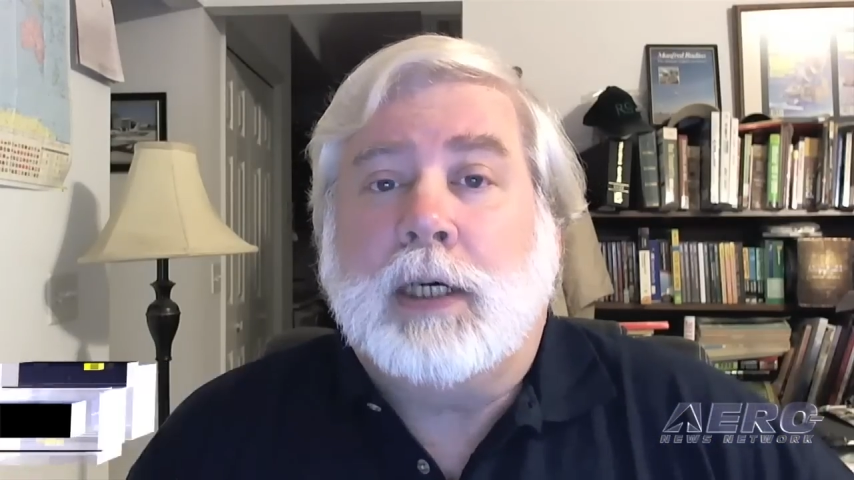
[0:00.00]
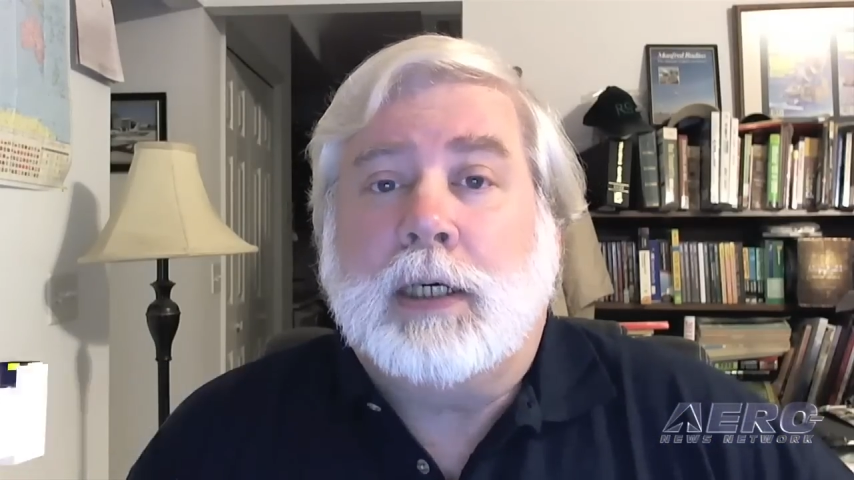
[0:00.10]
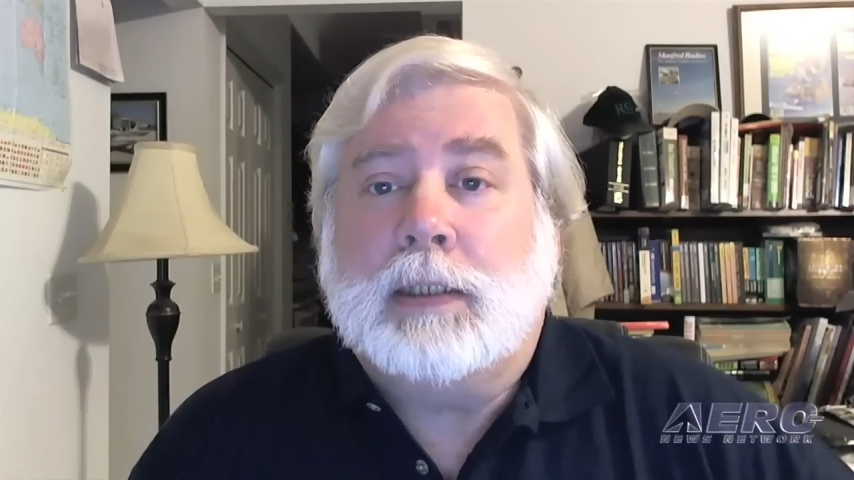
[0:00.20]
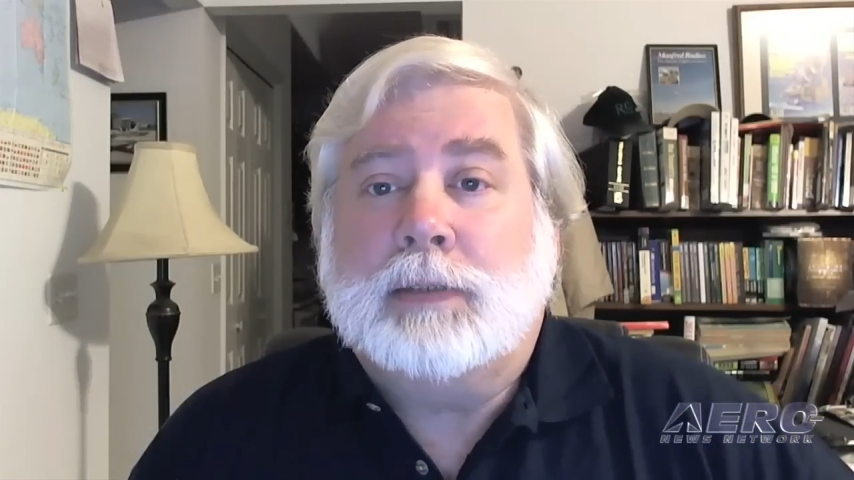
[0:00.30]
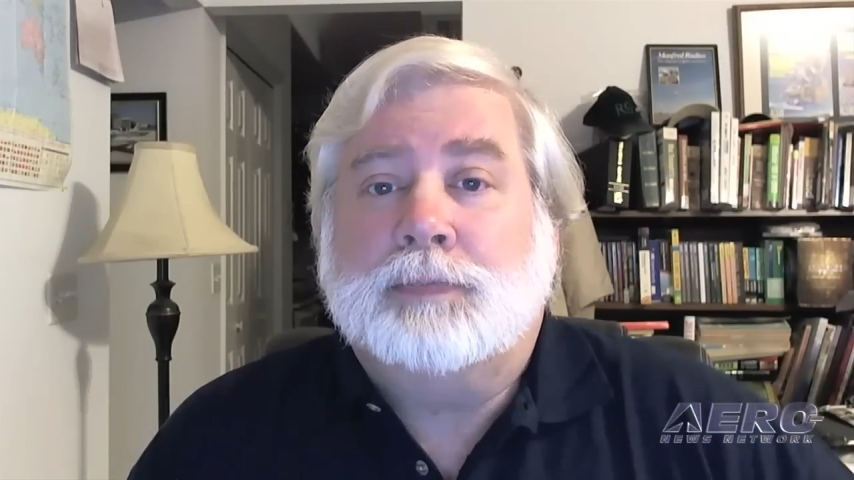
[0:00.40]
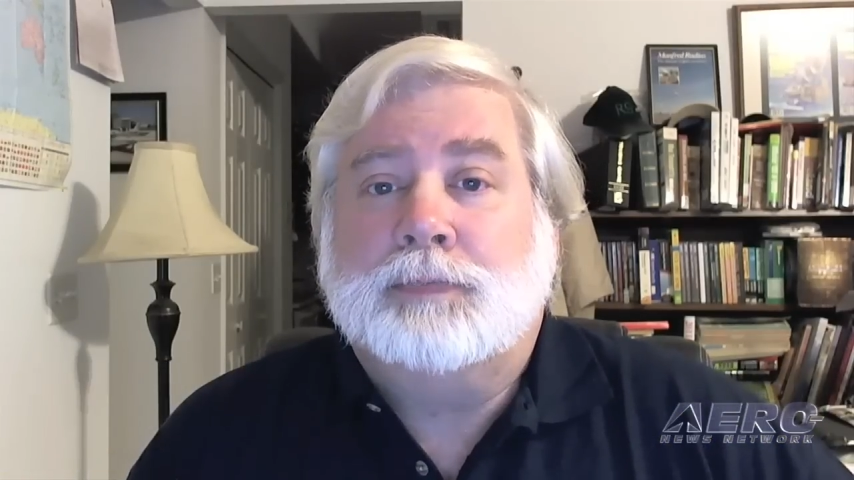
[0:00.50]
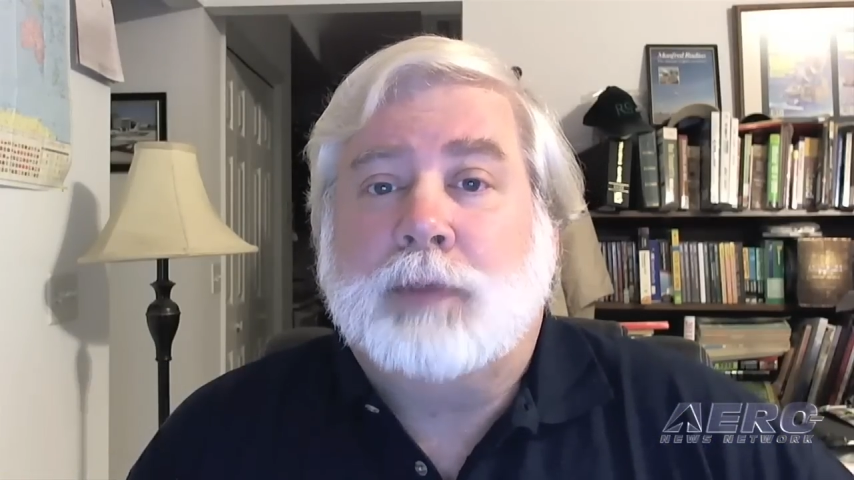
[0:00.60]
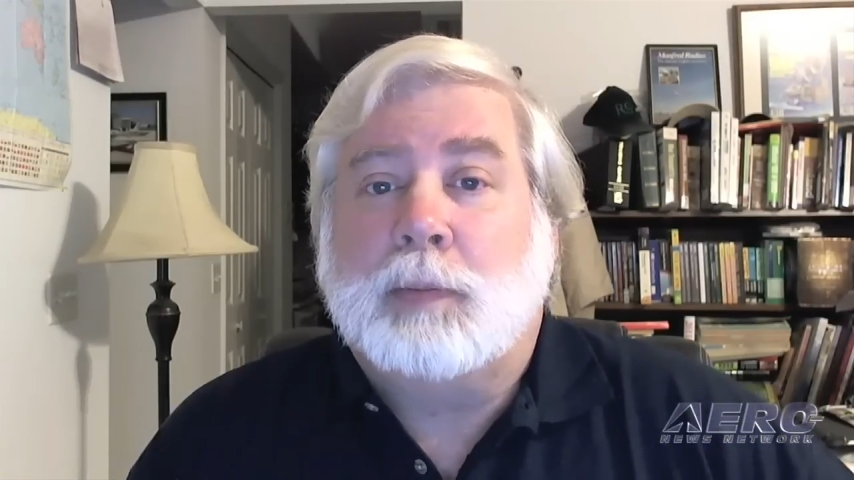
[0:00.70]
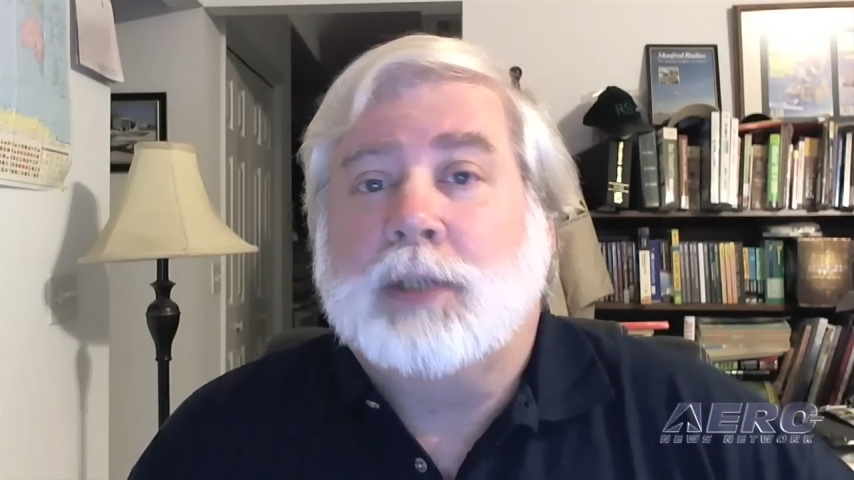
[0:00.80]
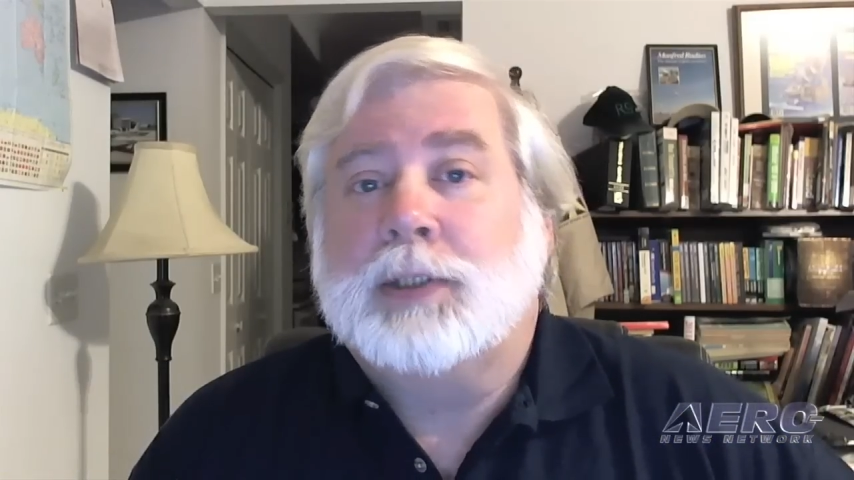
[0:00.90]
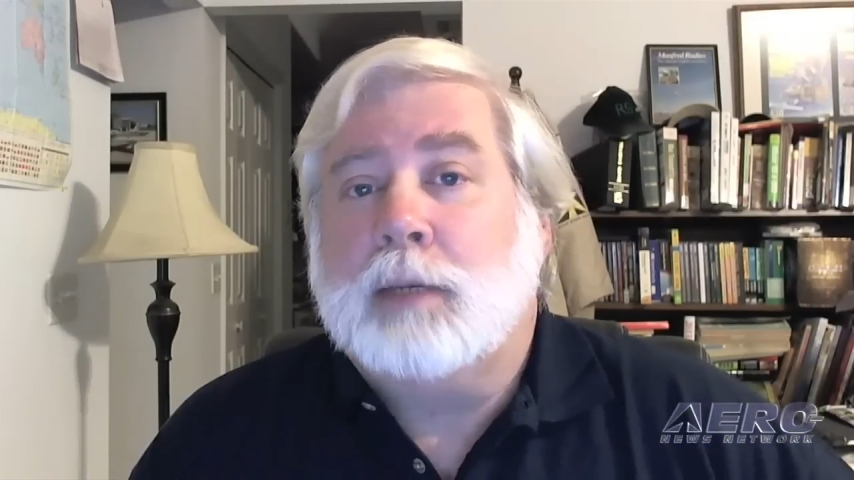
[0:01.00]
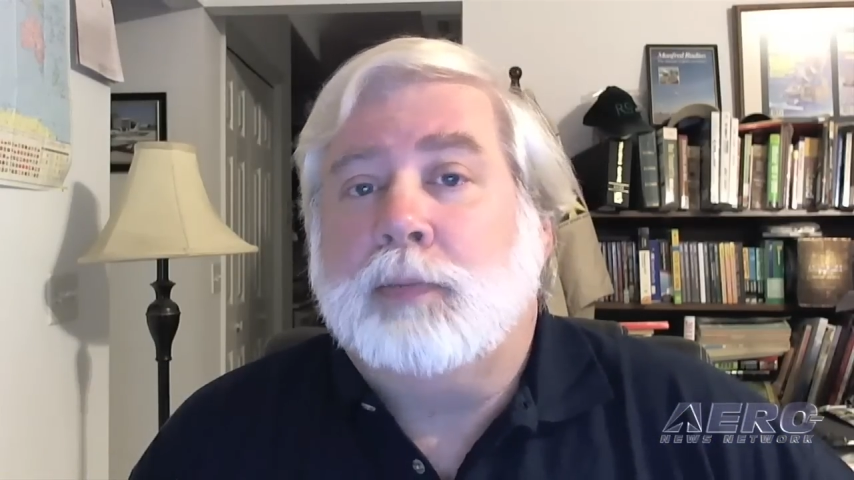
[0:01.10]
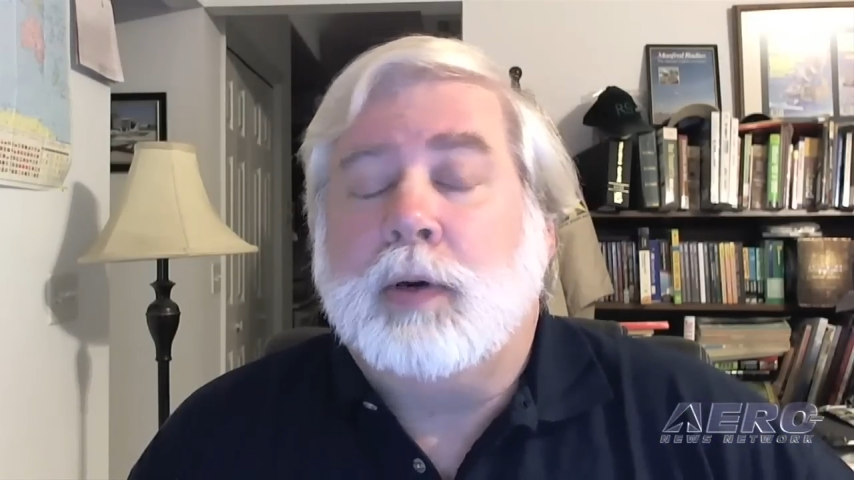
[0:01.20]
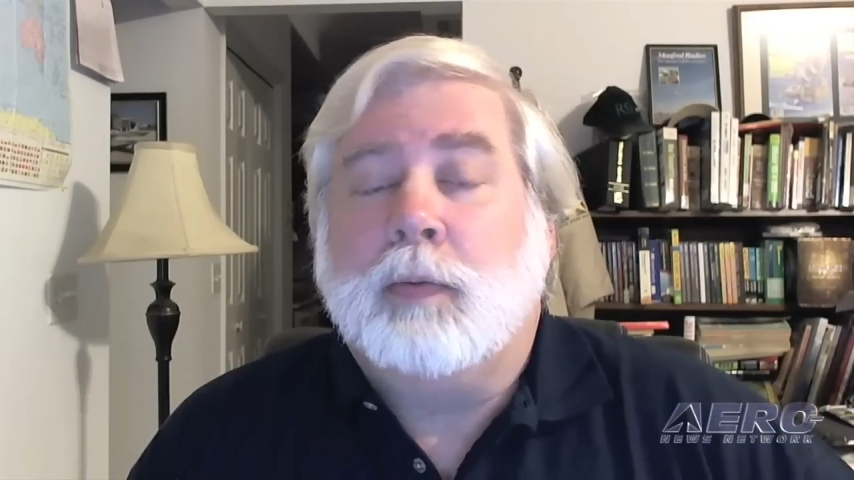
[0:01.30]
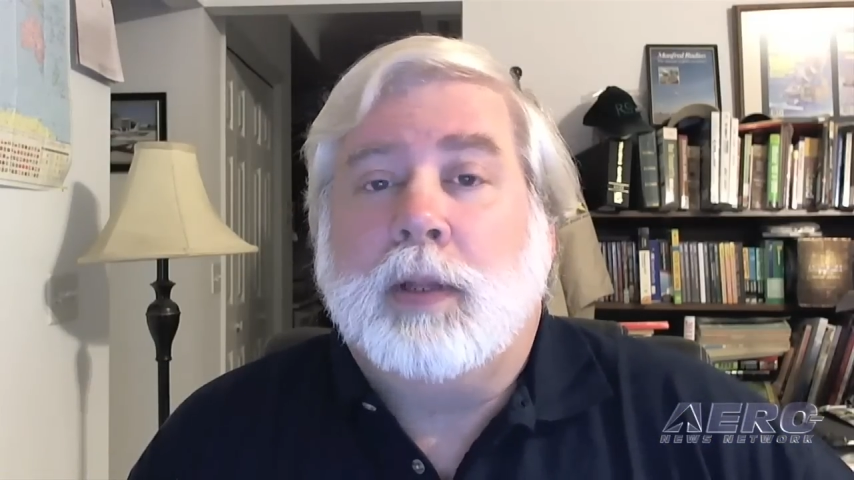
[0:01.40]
Uh, from our standpoint,